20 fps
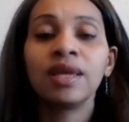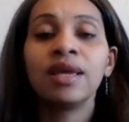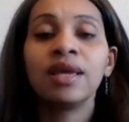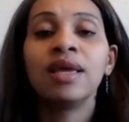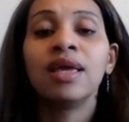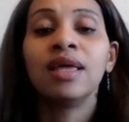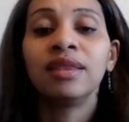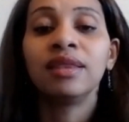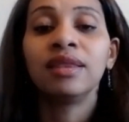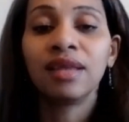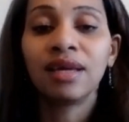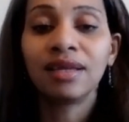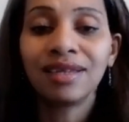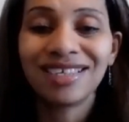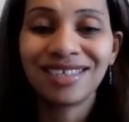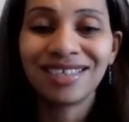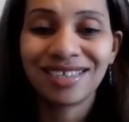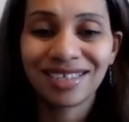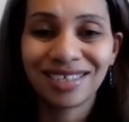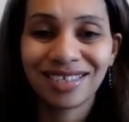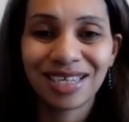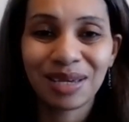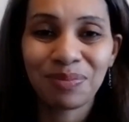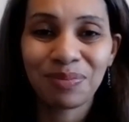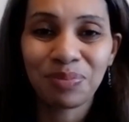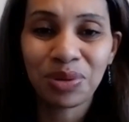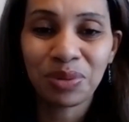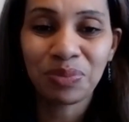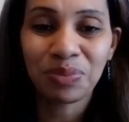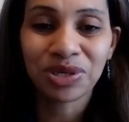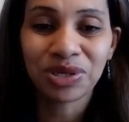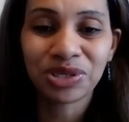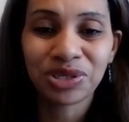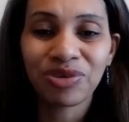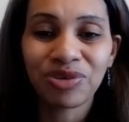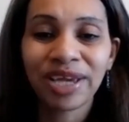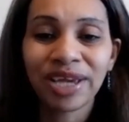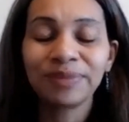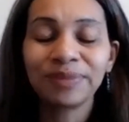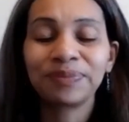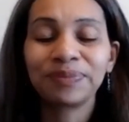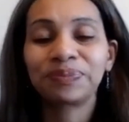Nonetheless, it's the same purpose, right?